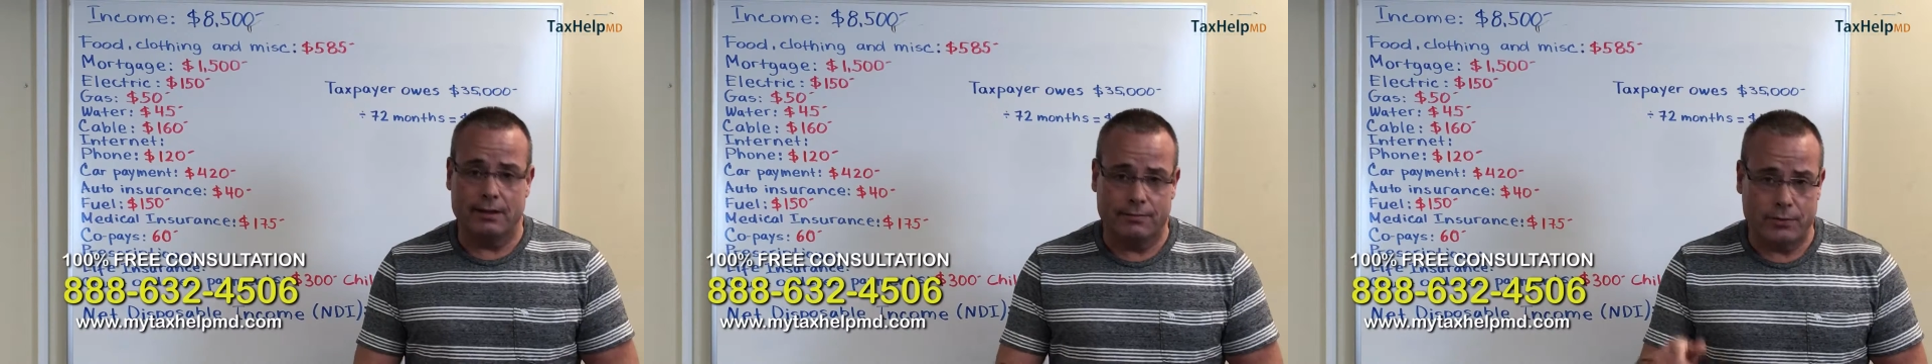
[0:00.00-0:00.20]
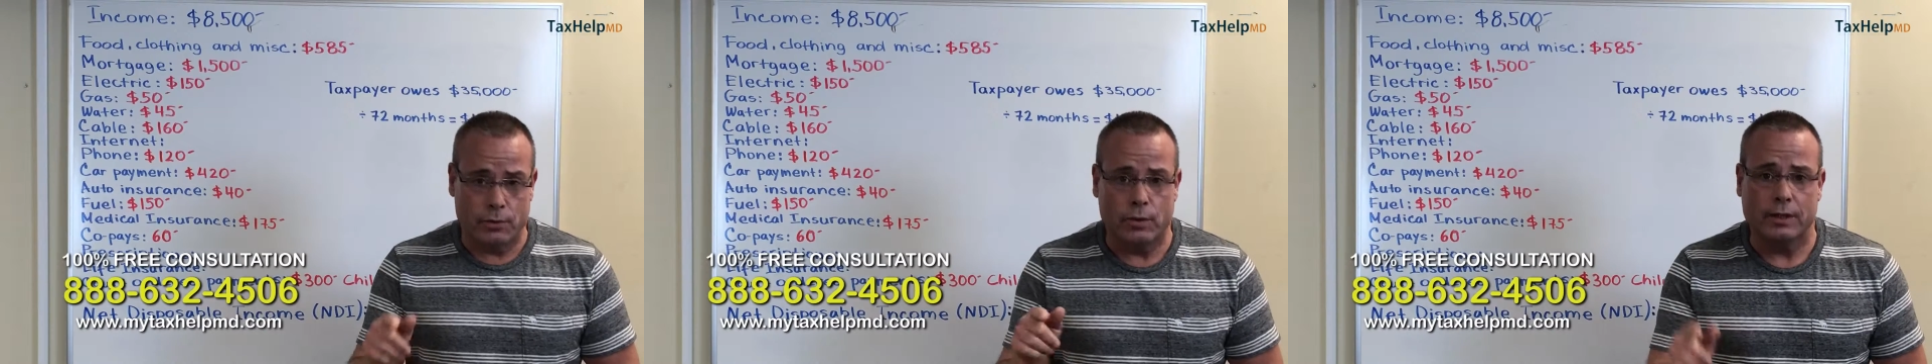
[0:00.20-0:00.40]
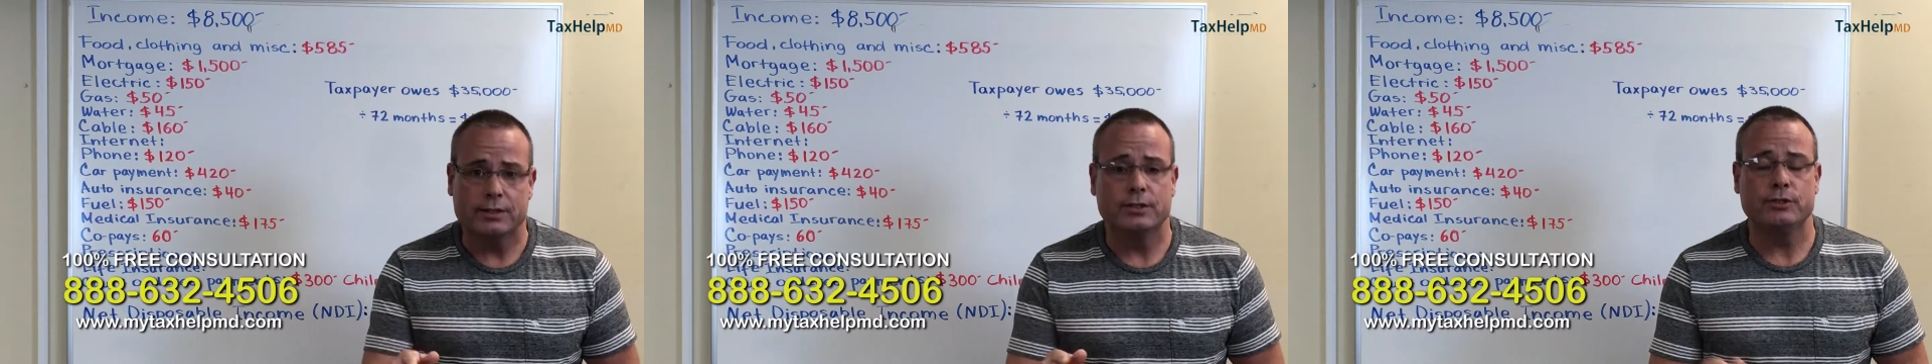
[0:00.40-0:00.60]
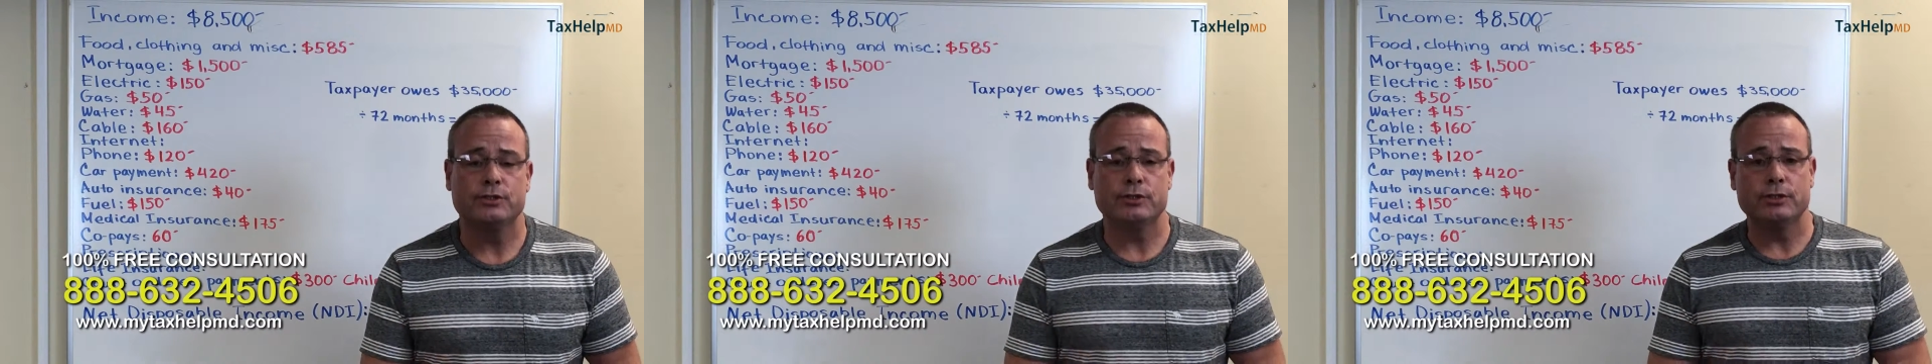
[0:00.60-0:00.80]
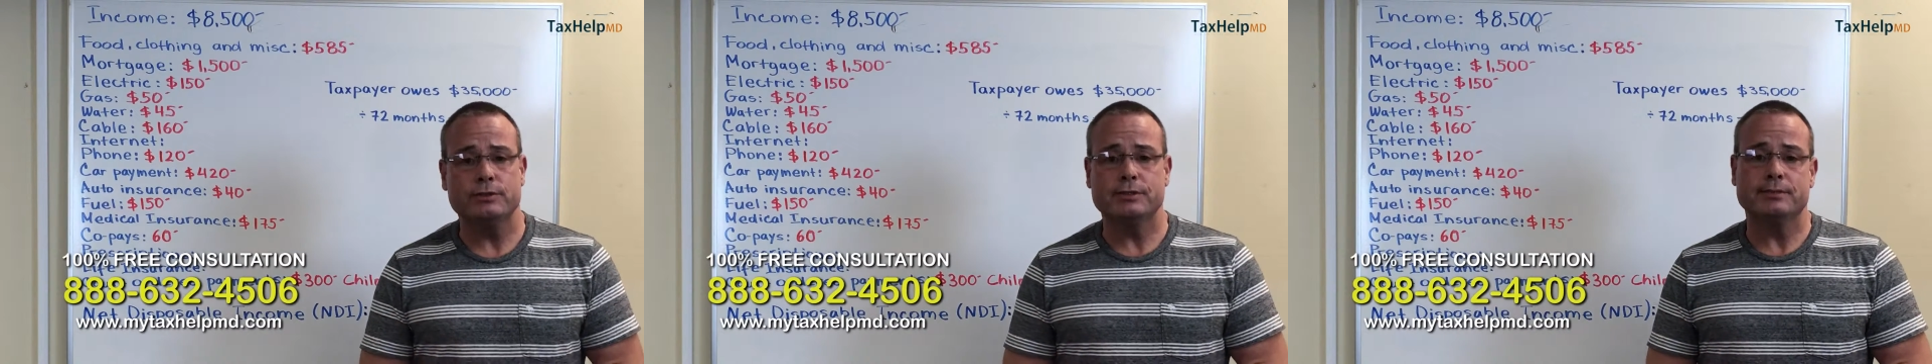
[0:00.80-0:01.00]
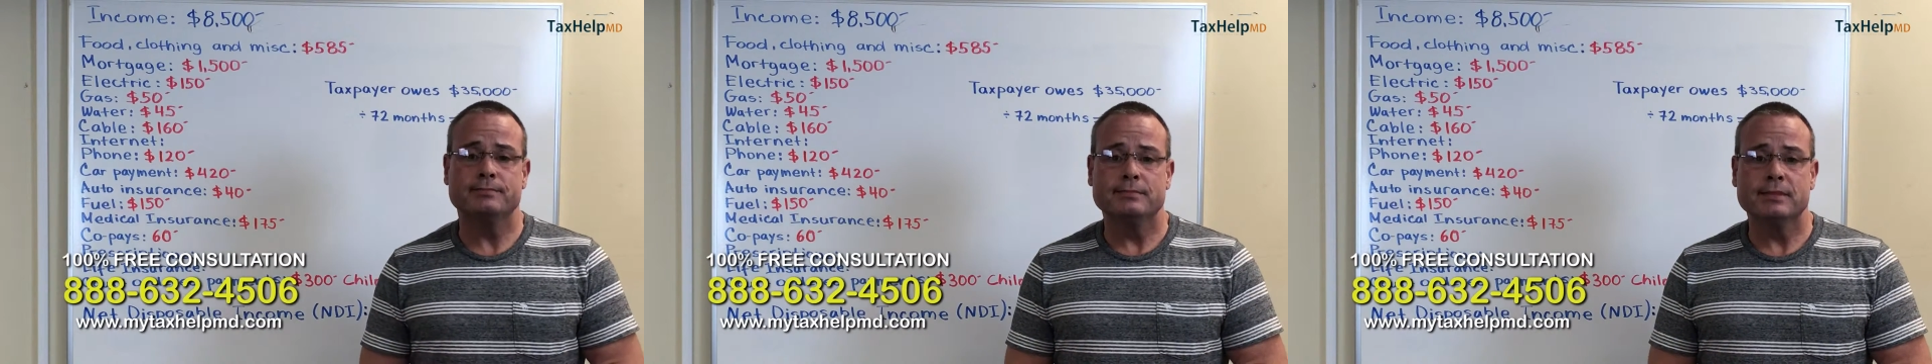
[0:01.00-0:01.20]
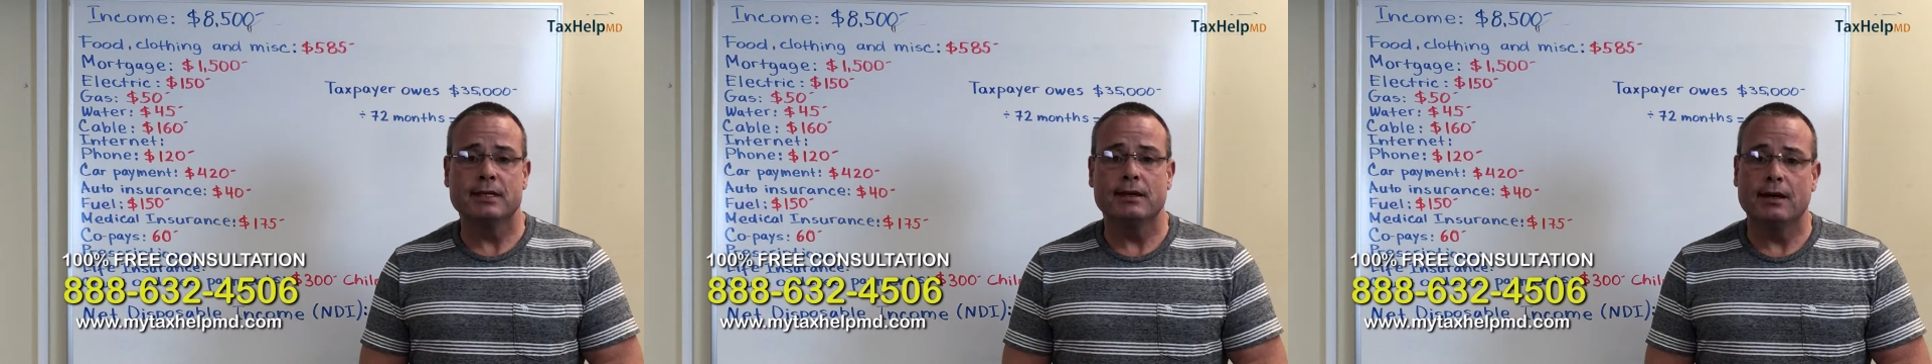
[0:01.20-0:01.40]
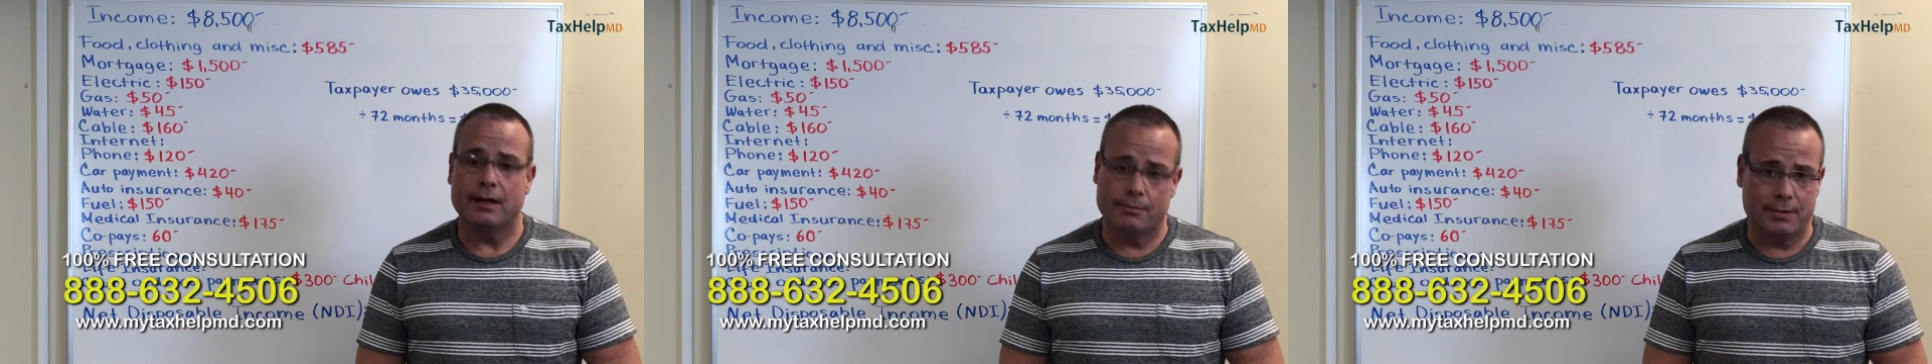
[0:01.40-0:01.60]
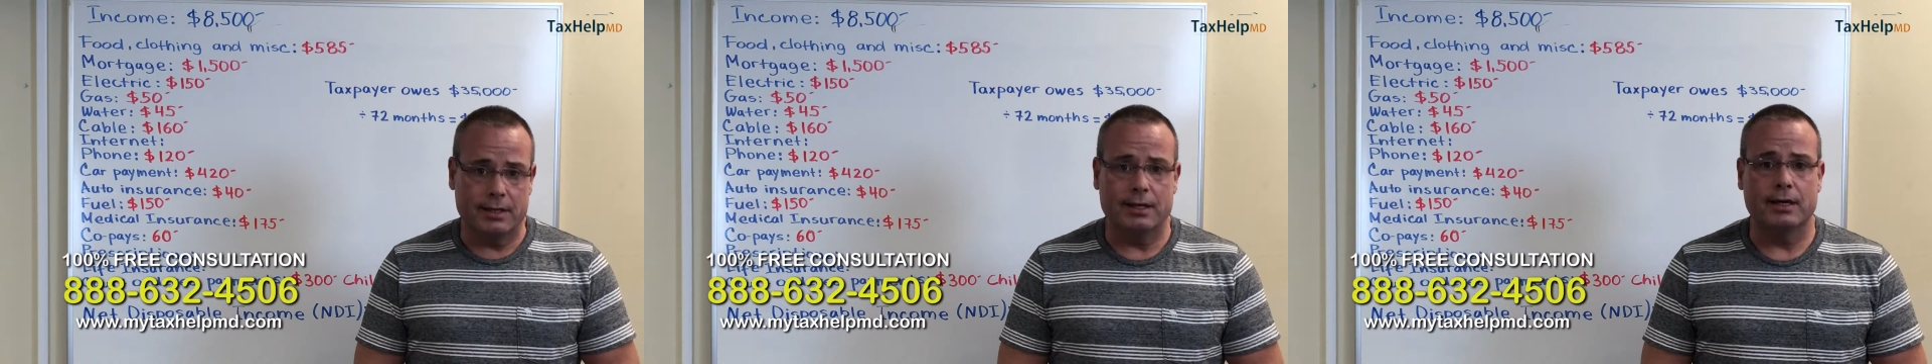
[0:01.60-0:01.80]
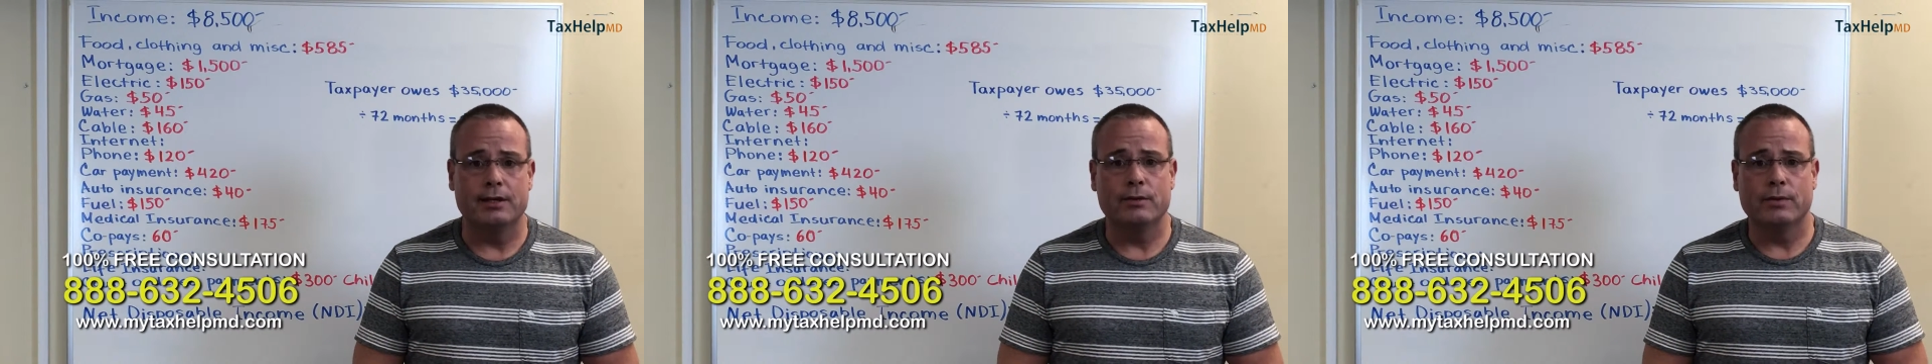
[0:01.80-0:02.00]
If you want the truth, I'm
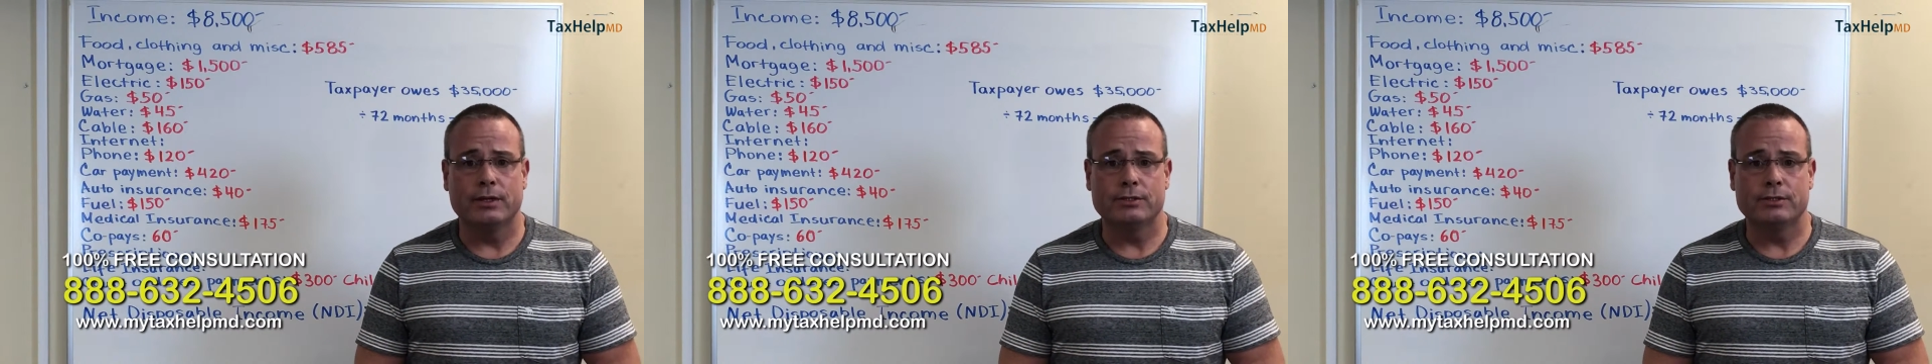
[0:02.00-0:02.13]
the guy you